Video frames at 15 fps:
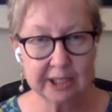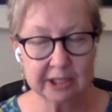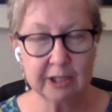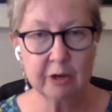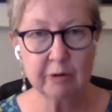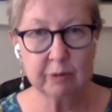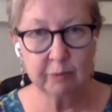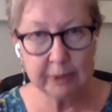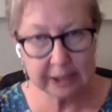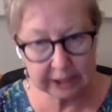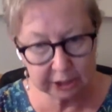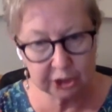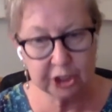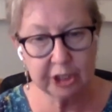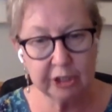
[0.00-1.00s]
us know and we
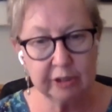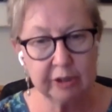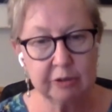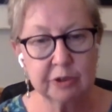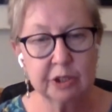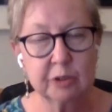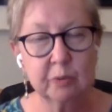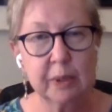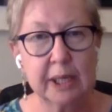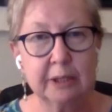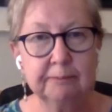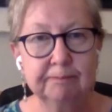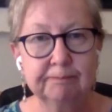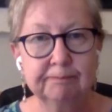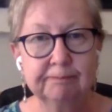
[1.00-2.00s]
can share those as
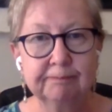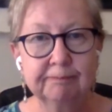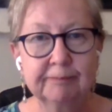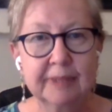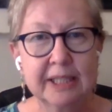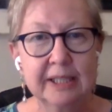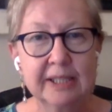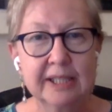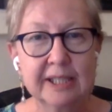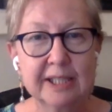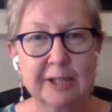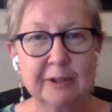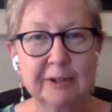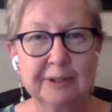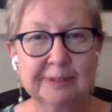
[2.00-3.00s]
well. Yeah,
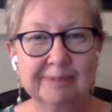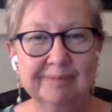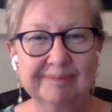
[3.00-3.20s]
so. I